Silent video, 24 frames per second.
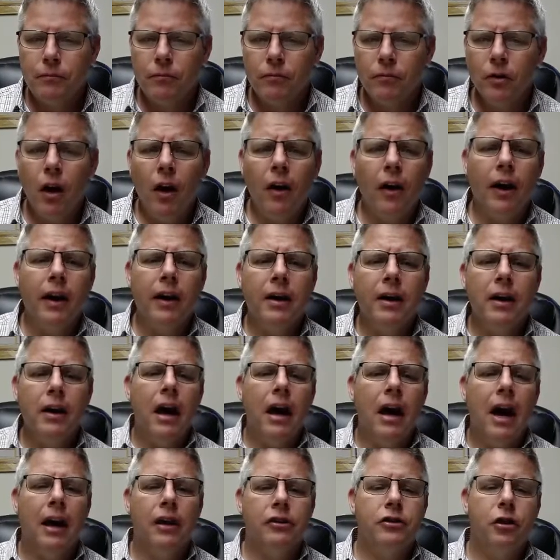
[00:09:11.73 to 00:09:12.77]
All
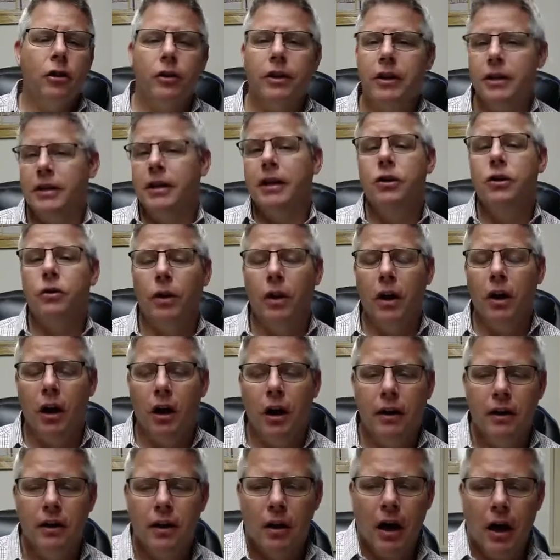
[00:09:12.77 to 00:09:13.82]
right, so continuing
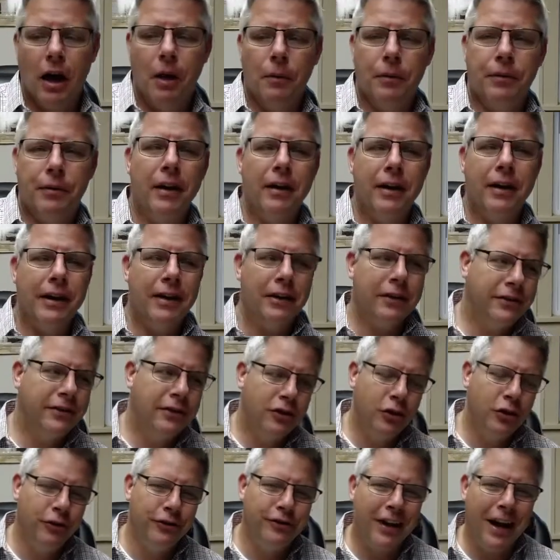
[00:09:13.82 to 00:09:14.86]
on, without getting
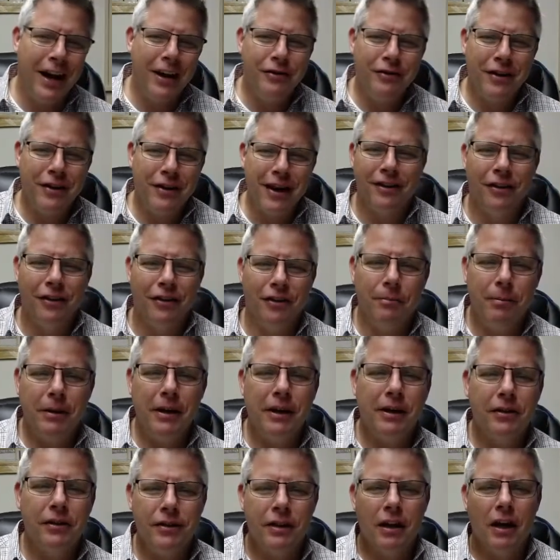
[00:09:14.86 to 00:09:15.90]
too sidetracked on the
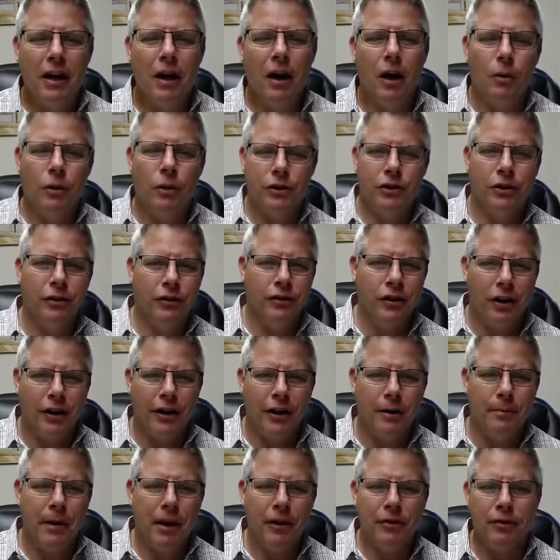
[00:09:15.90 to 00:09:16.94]
beast, we're still talking
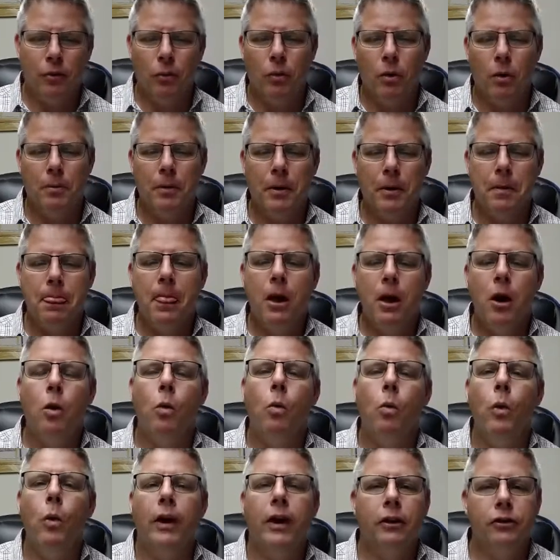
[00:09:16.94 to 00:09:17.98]
about the woman.
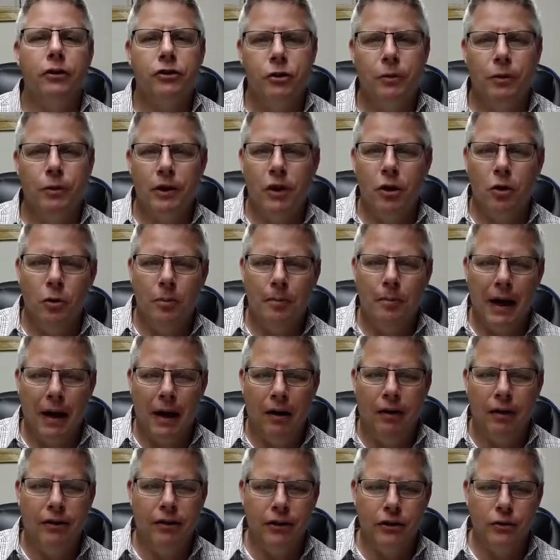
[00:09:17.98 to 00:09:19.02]
What else do we know
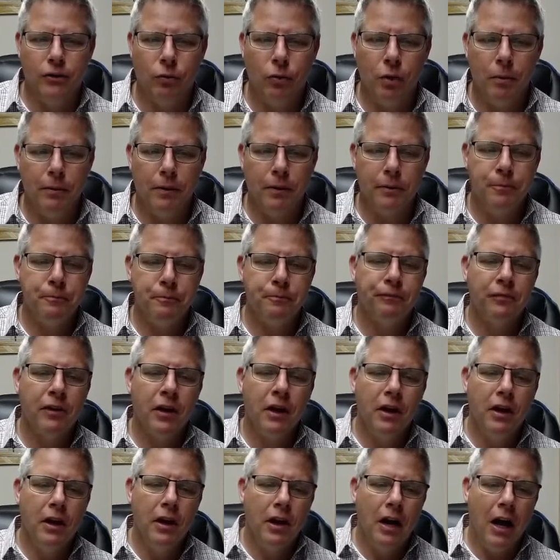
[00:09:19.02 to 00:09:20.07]
about this woman?
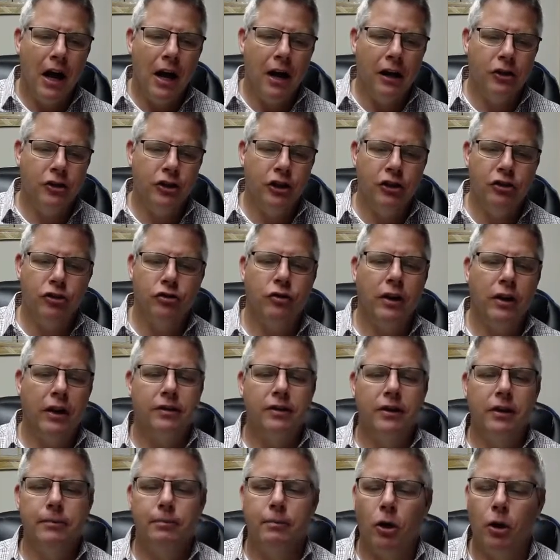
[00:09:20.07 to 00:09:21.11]
She's dressed
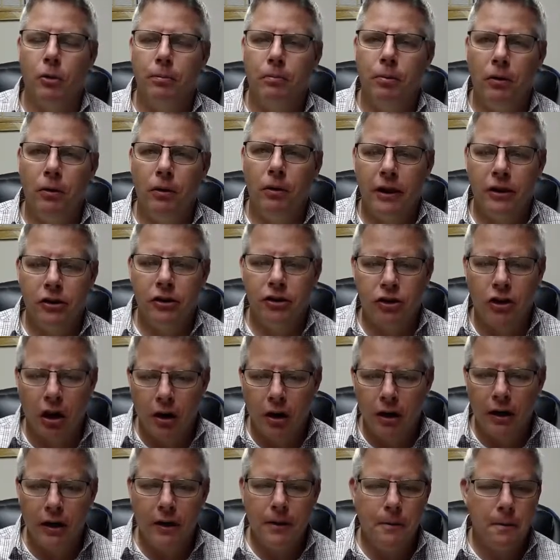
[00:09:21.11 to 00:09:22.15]
in purple and
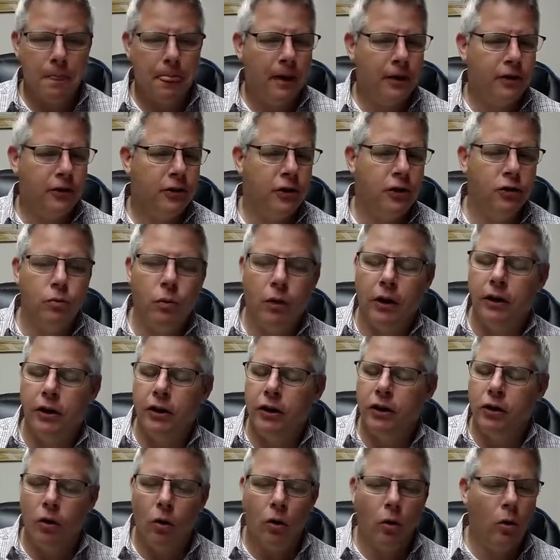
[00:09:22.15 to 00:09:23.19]
scarlet. She's wearing
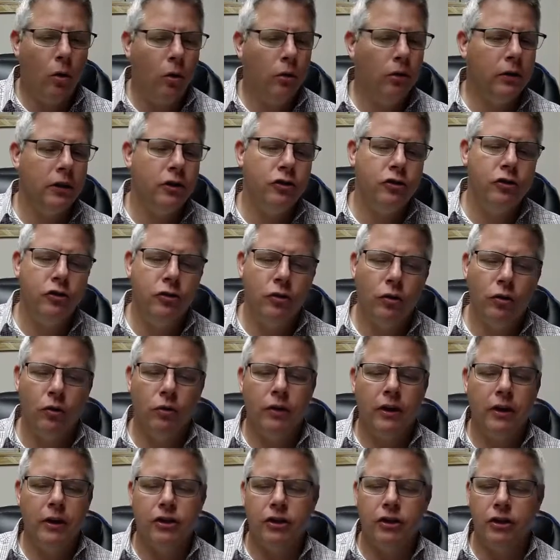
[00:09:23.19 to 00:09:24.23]
gold and
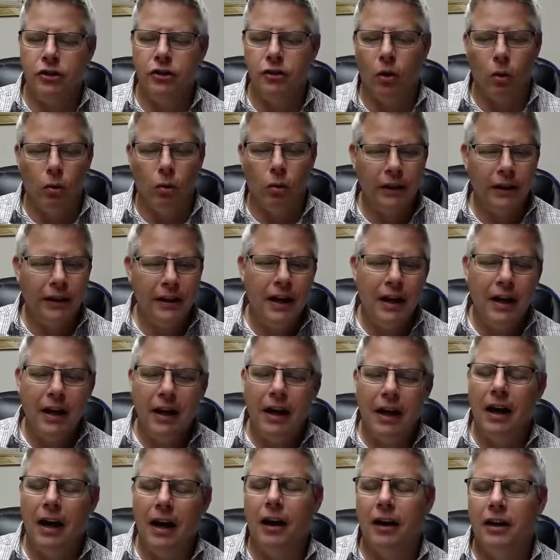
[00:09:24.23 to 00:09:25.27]
jewelry. She's holding
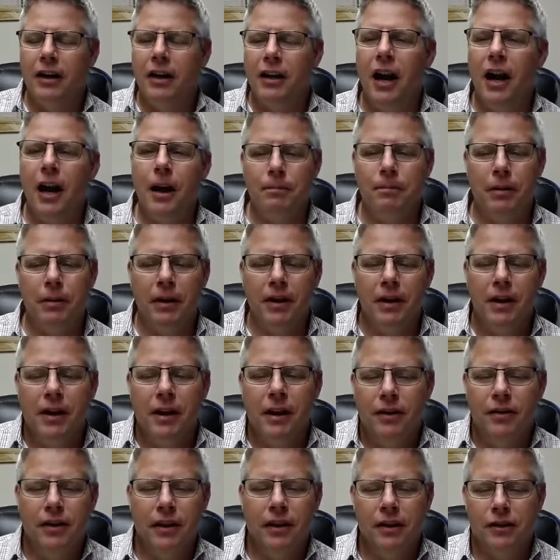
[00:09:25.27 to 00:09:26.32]
a cup
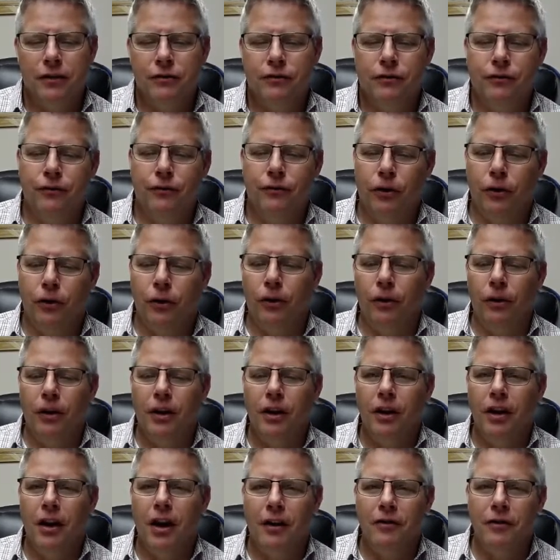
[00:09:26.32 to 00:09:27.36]
that is full
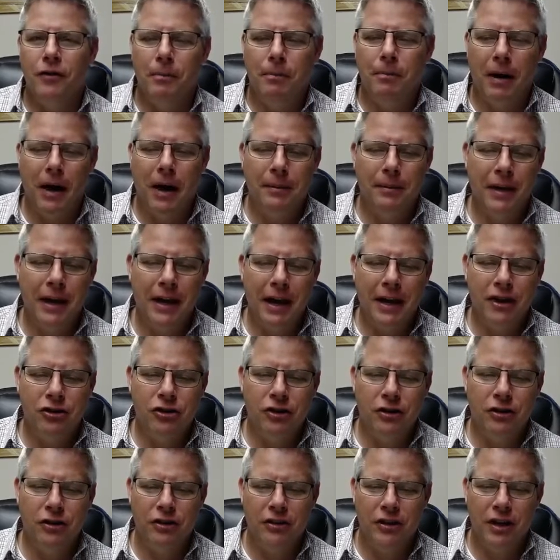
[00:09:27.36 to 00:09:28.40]
of
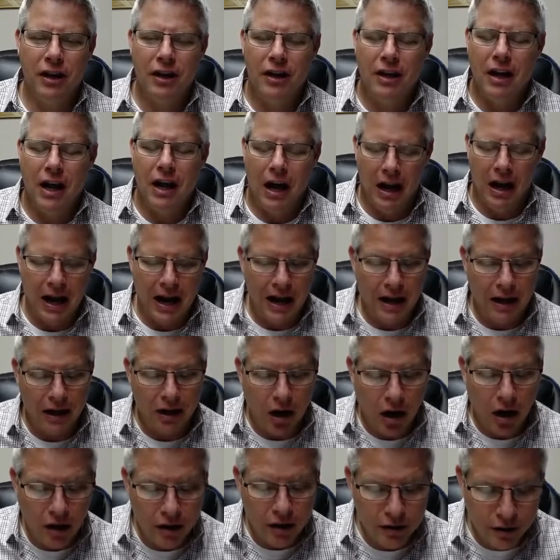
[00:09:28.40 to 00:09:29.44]
abominations. And
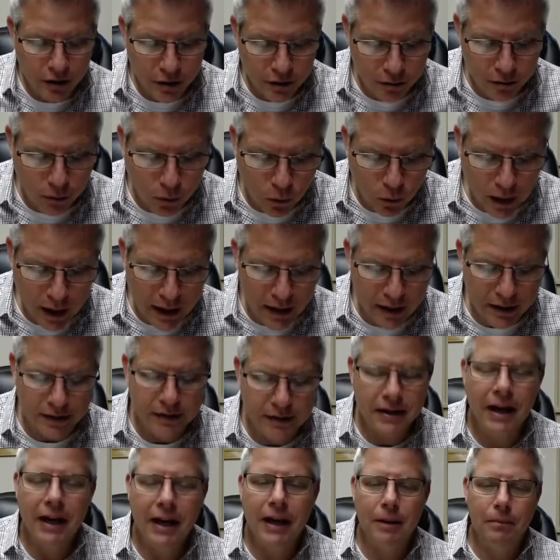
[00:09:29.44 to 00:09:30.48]
on her forehead is
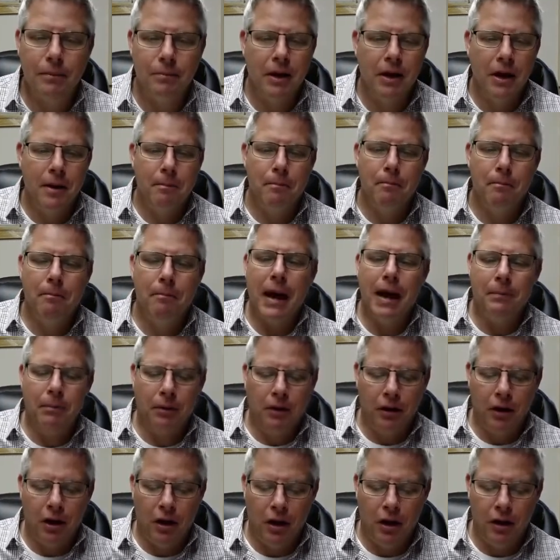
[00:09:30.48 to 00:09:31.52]
named
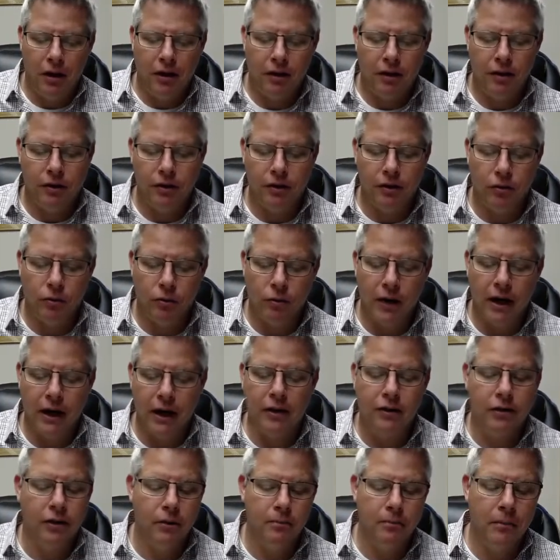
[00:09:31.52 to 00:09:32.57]
Babylon the
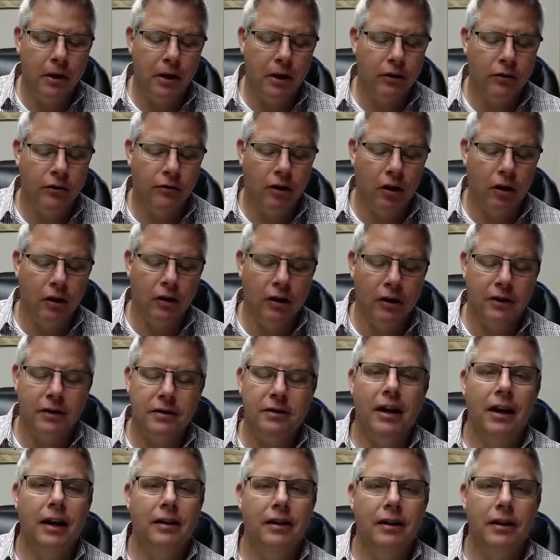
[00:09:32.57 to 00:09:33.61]
Great, the mother of harlots
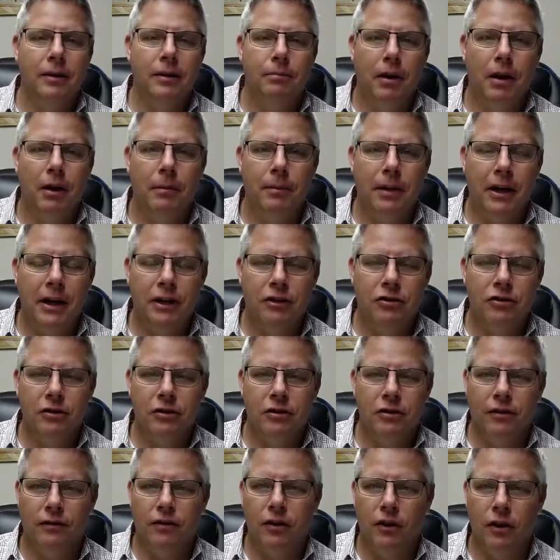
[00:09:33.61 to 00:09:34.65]
and the abominations
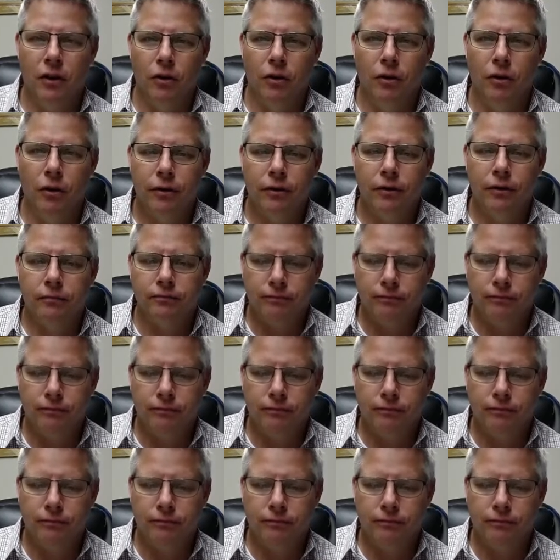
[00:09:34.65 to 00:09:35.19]
of the earth.